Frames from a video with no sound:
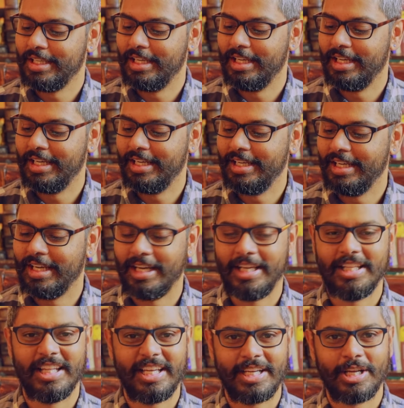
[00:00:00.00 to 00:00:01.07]

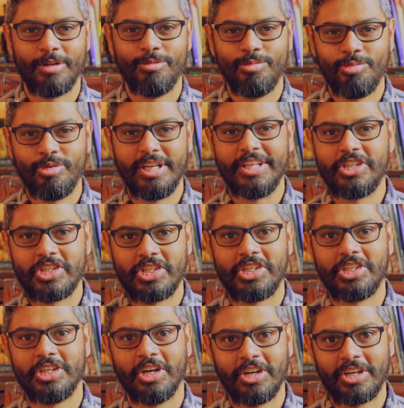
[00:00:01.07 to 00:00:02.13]
I like a rich,
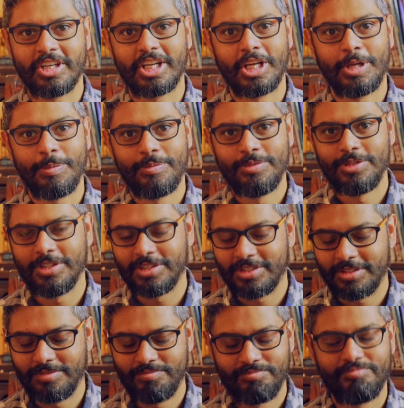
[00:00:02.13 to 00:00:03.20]
dark,
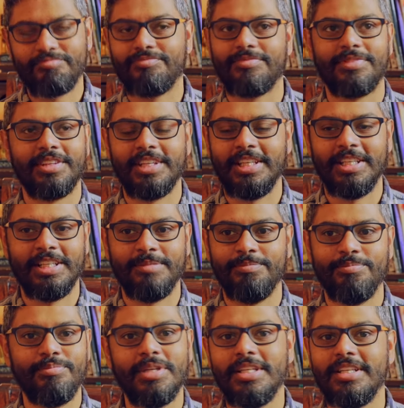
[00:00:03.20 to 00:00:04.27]
just the
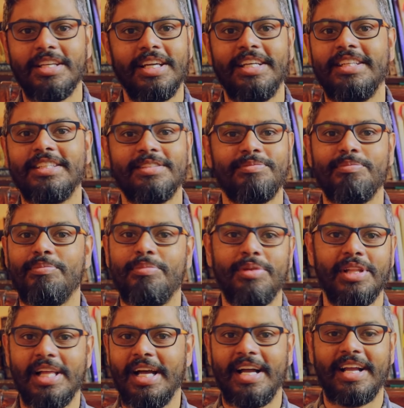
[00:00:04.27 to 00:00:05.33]
midnight
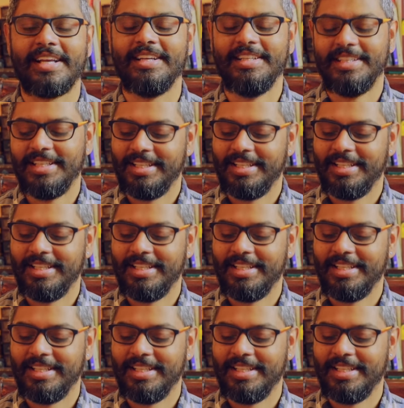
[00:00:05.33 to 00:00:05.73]
black.